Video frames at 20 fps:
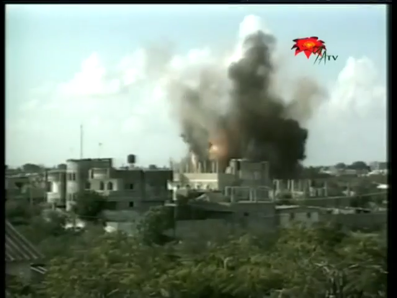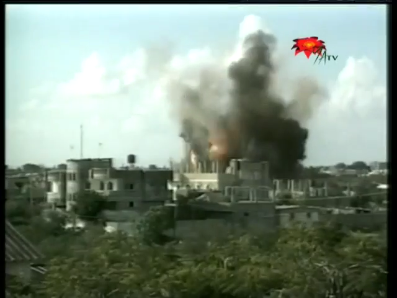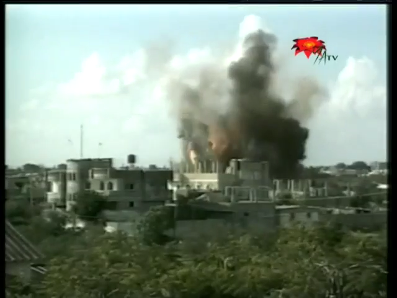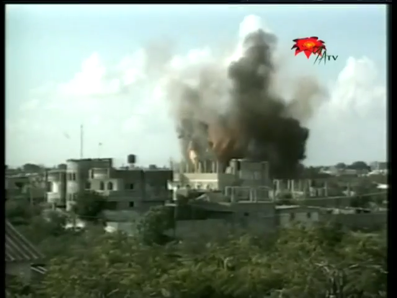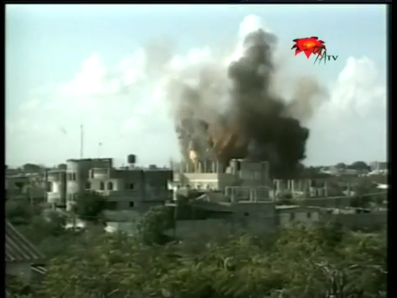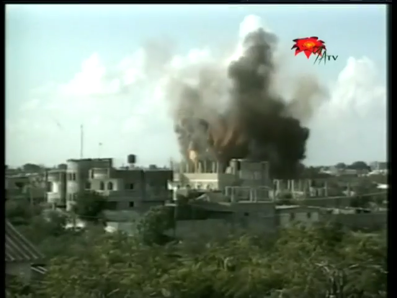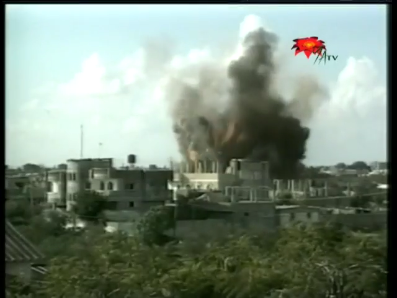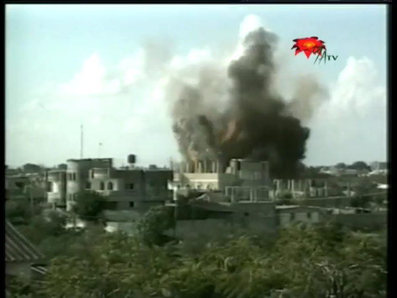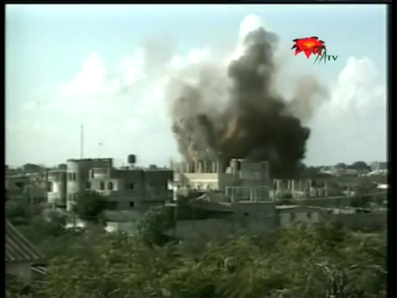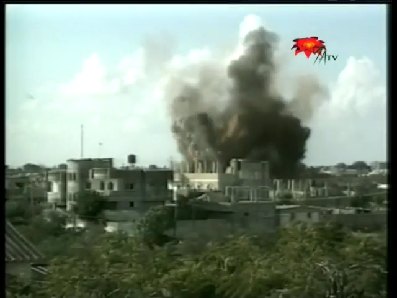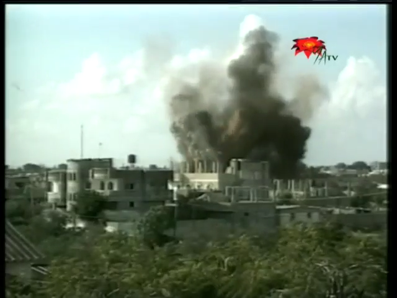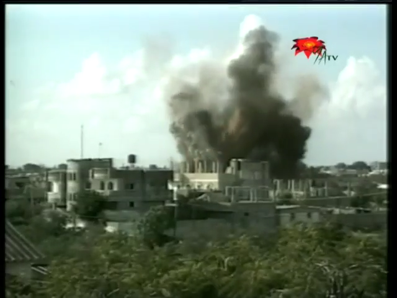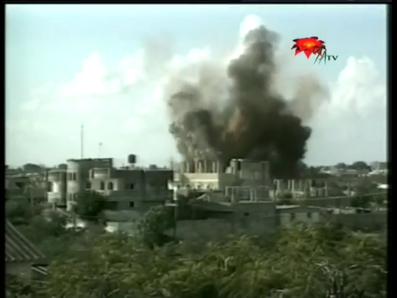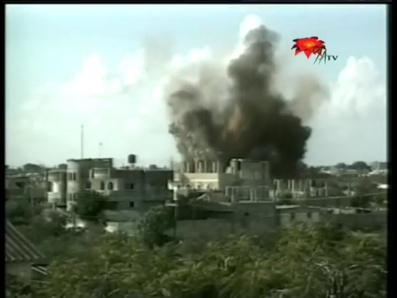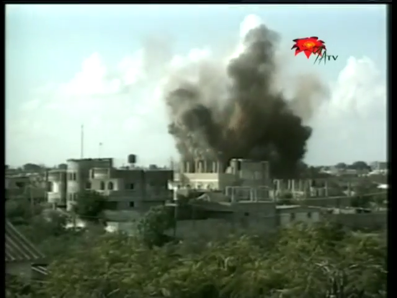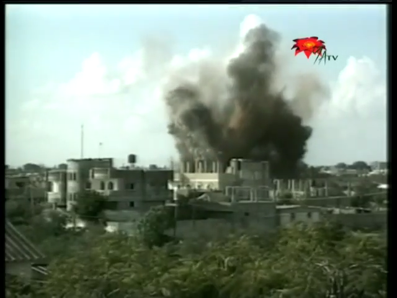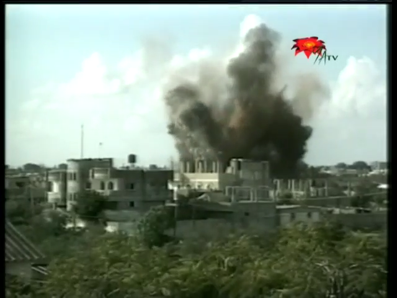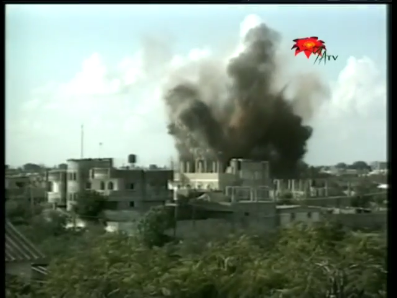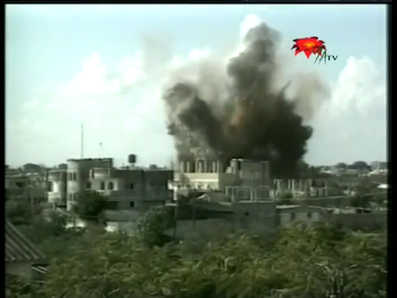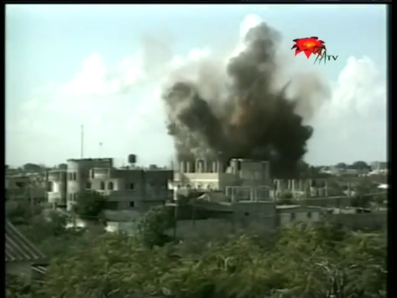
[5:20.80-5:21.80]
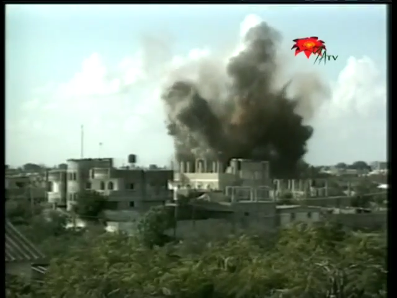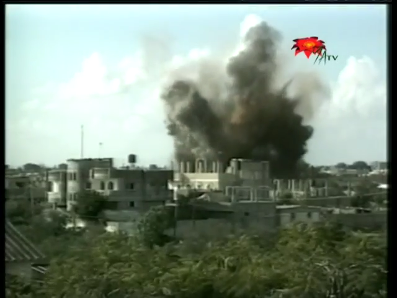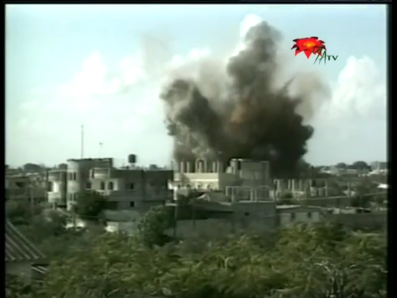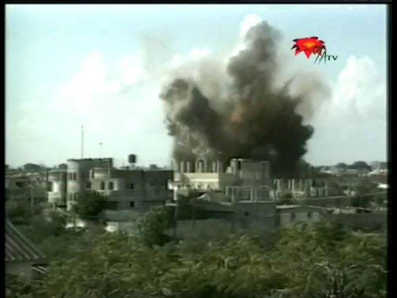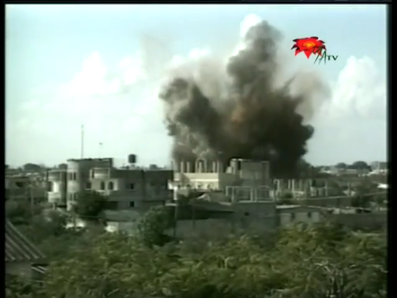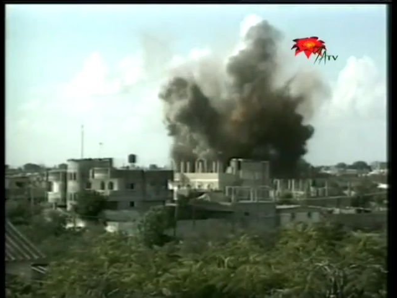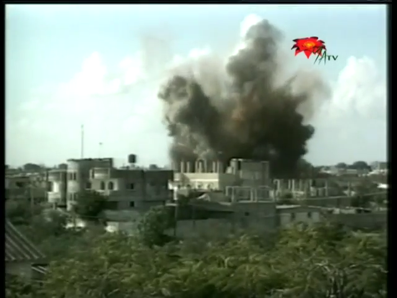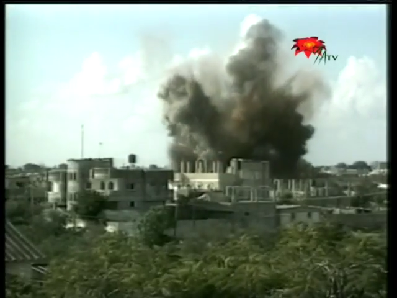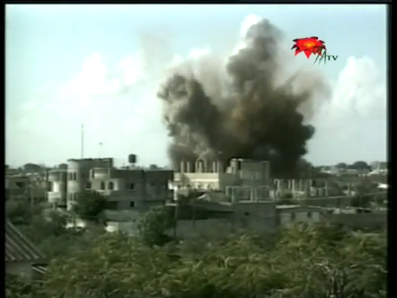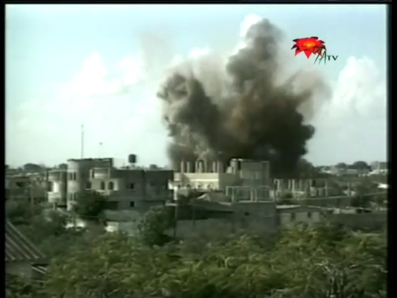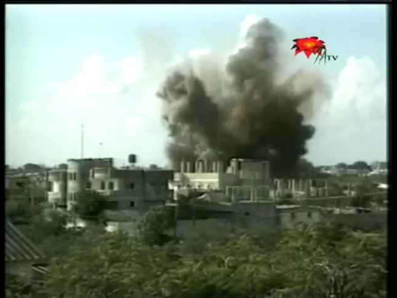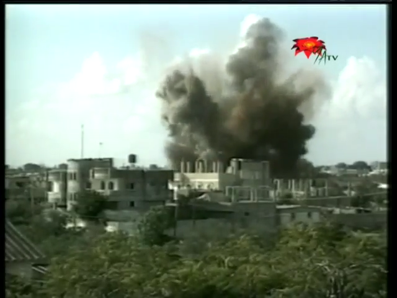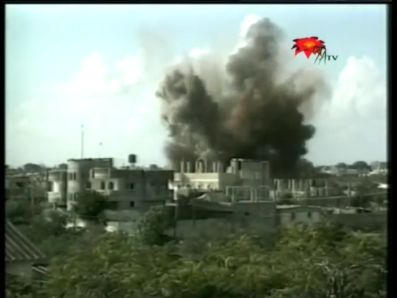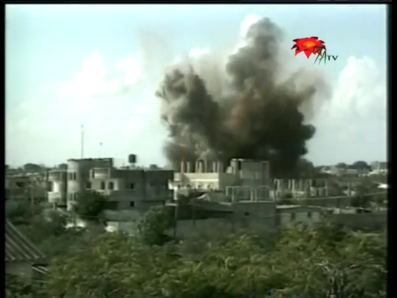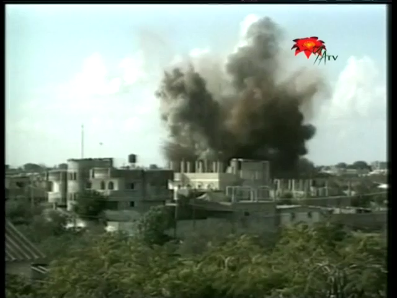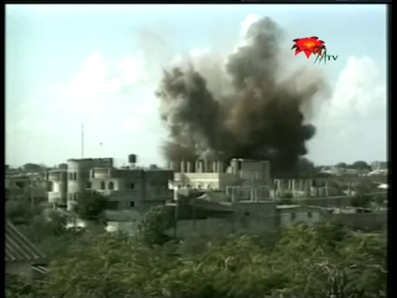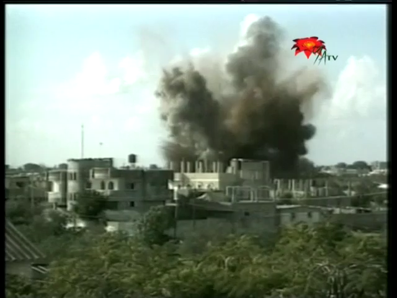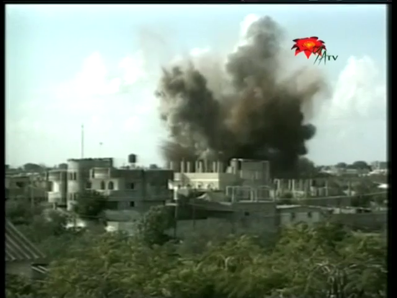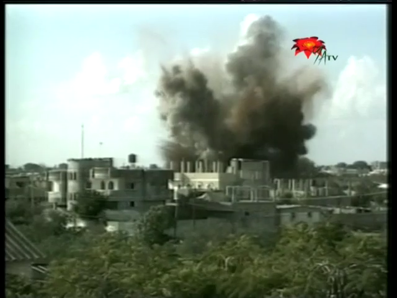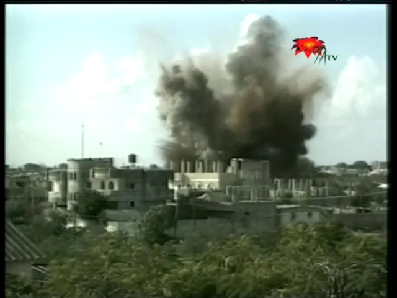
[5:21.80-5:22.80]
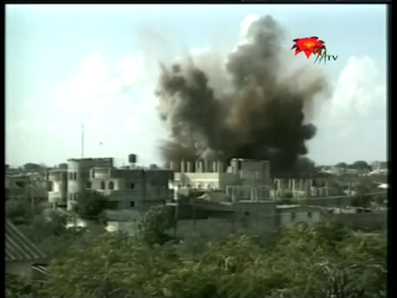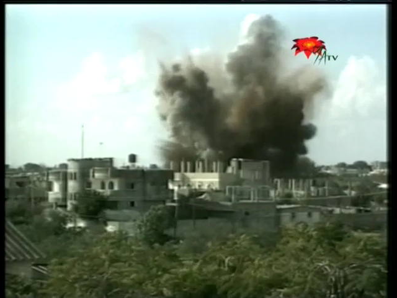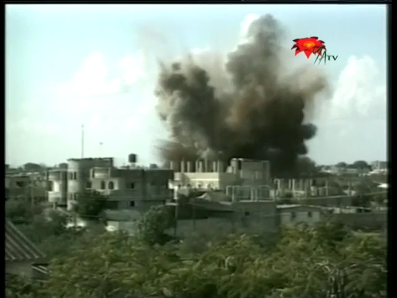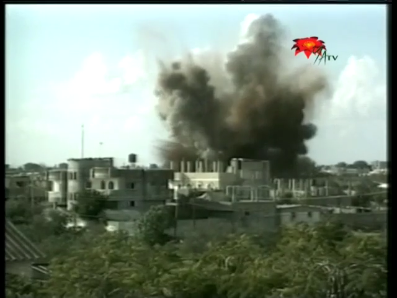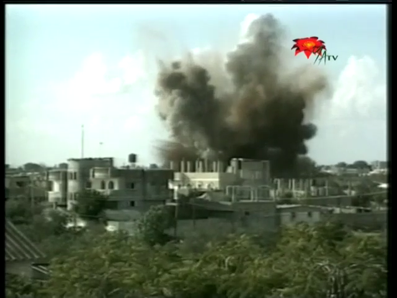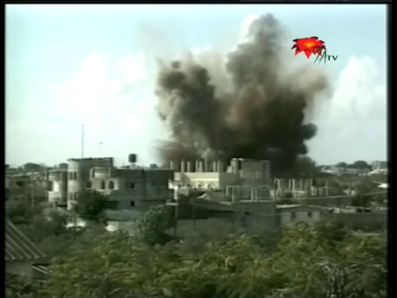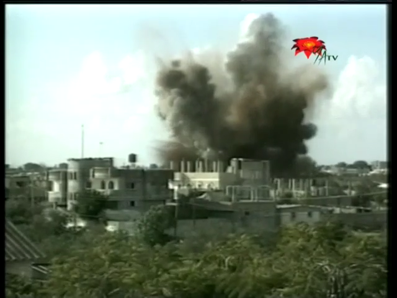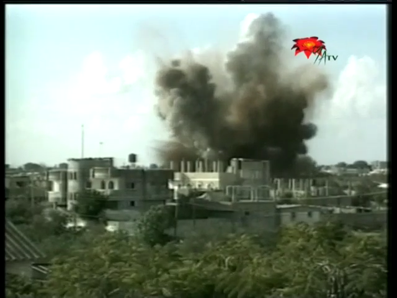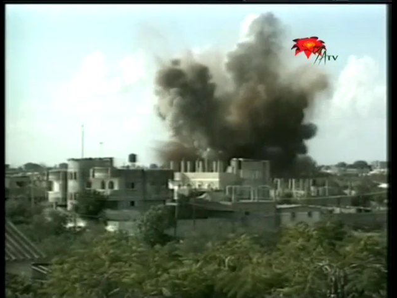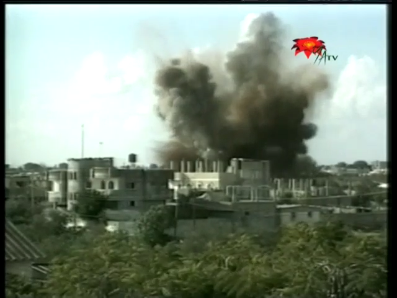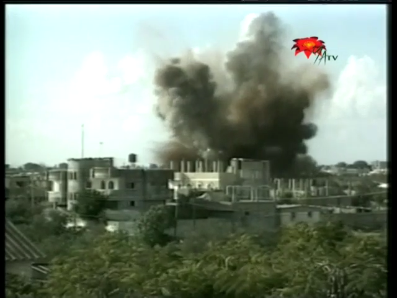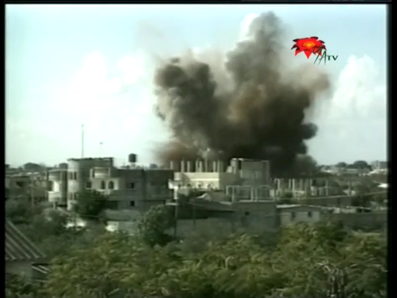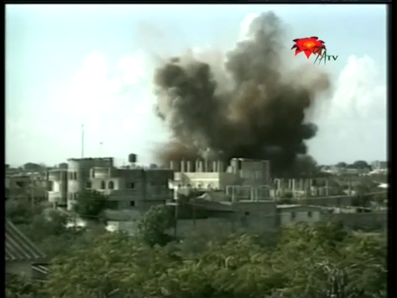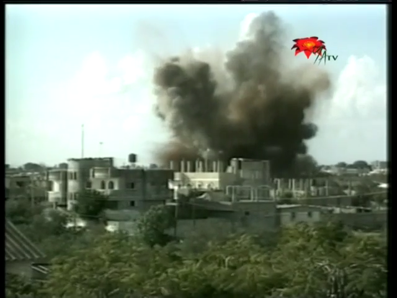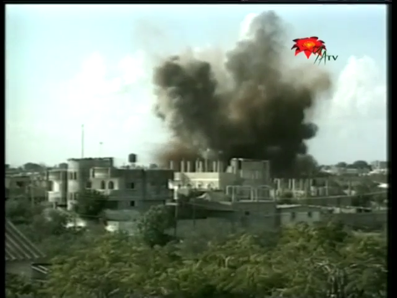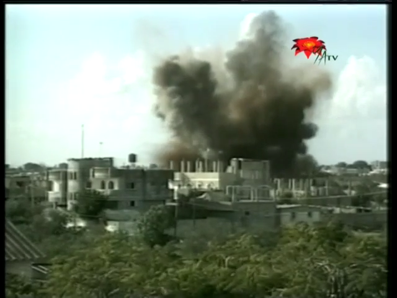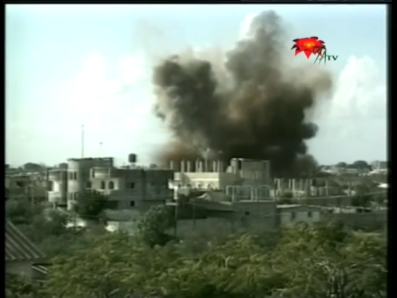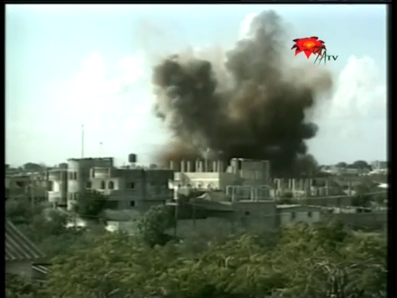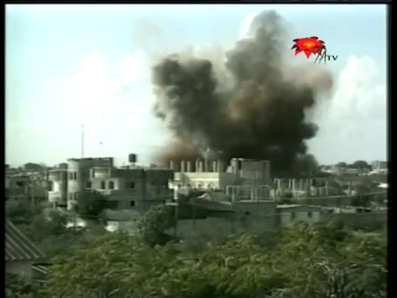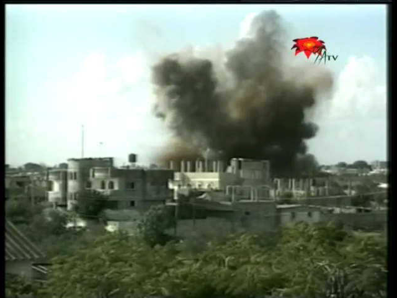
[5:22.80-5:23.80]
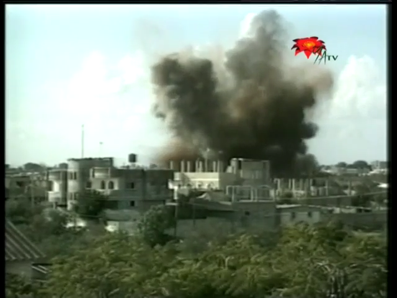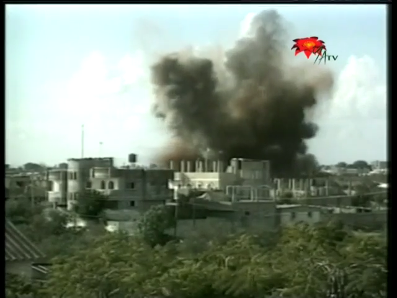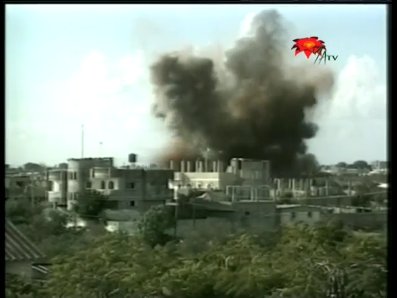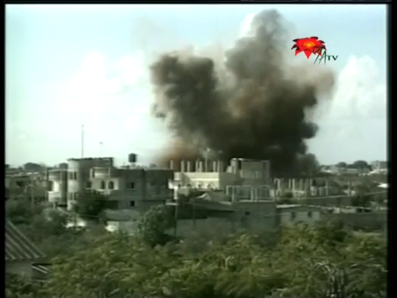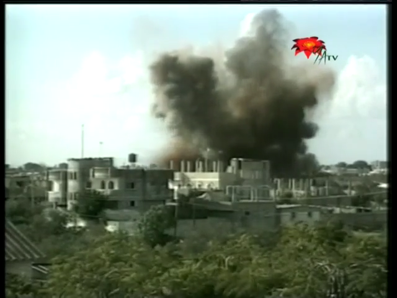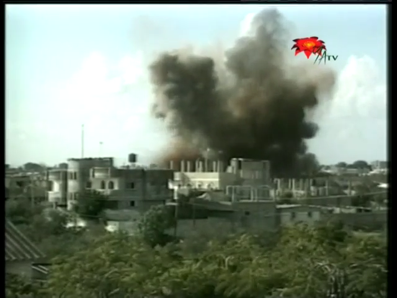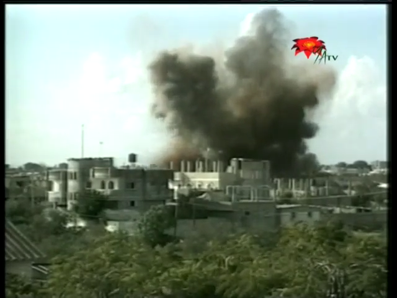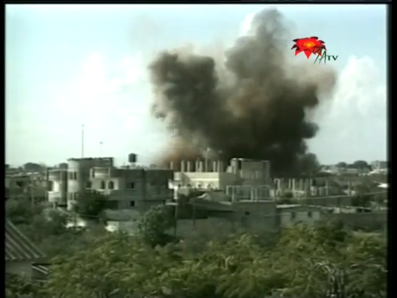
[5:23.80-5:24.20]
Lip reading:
Nobody's mouth can be seen.